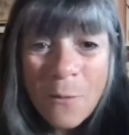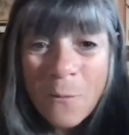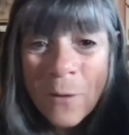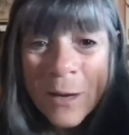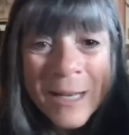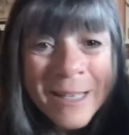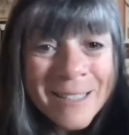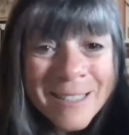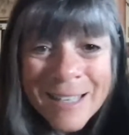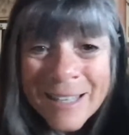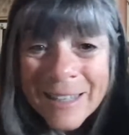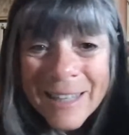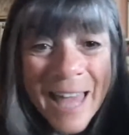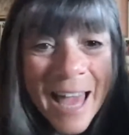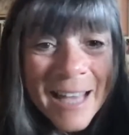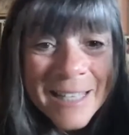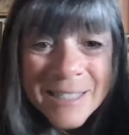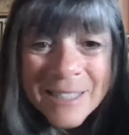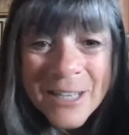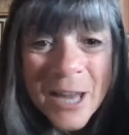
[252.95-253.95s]
When is the
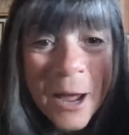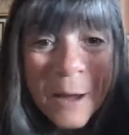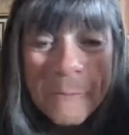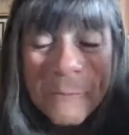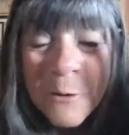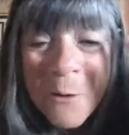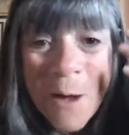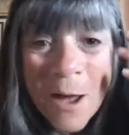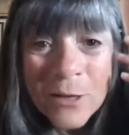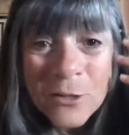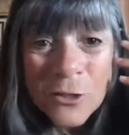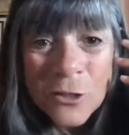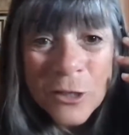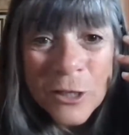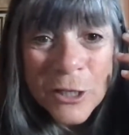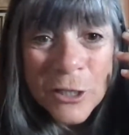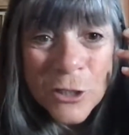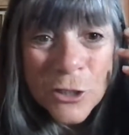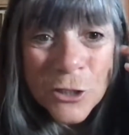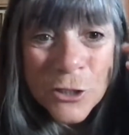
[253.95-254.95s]
last time you
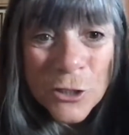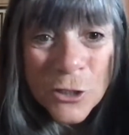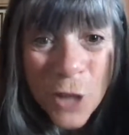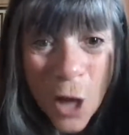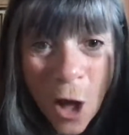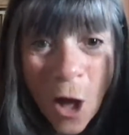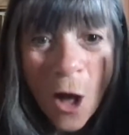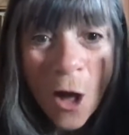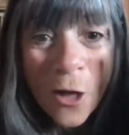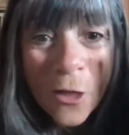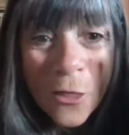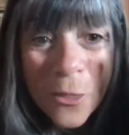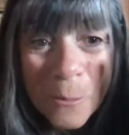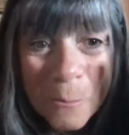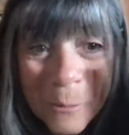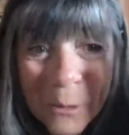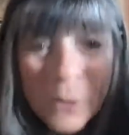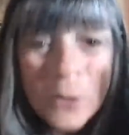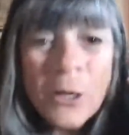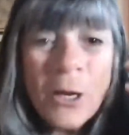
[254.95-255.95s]
actually saw the
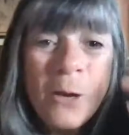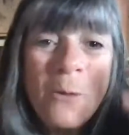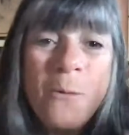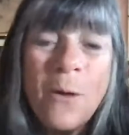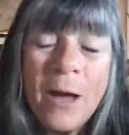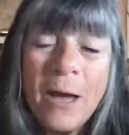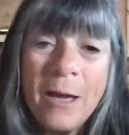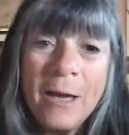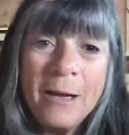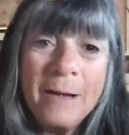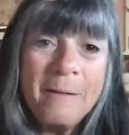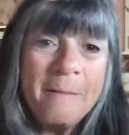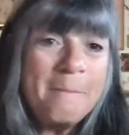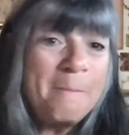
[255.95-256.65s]
Milky Way?